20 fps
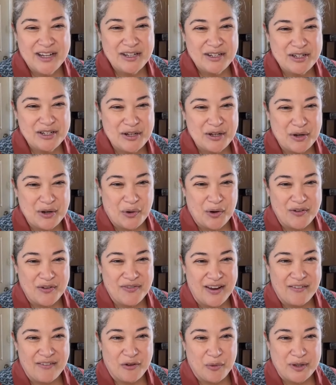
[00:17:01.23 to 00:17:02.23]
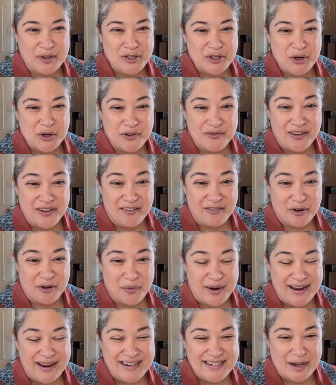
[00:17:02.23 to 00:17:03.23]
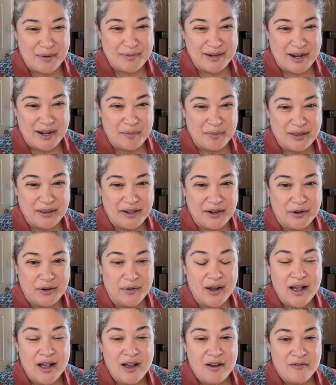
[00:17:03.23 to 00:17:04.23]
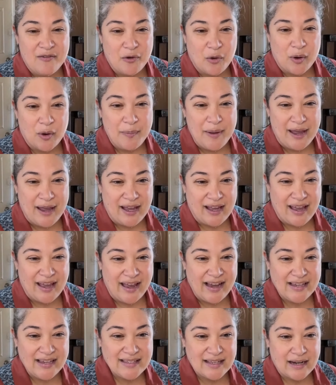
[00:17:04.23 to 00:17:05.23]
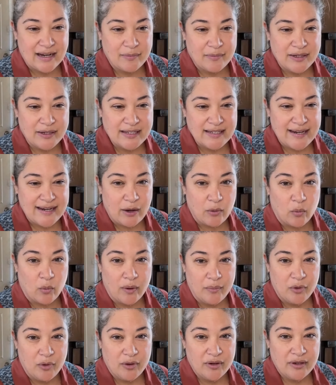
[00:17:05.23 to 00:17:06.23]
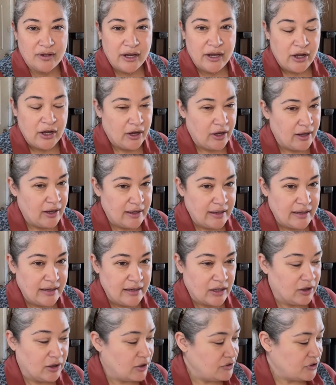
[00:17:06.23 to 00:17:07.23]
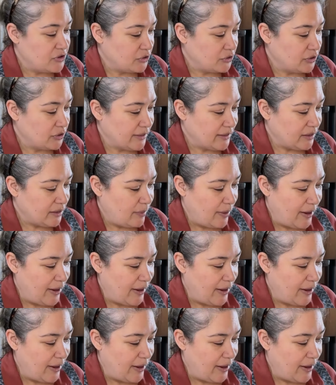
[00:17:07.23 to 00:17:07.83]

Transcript: to your favorite. What's your favorite way? Tell me down below for pancakes. And I'm just take one more closer look at the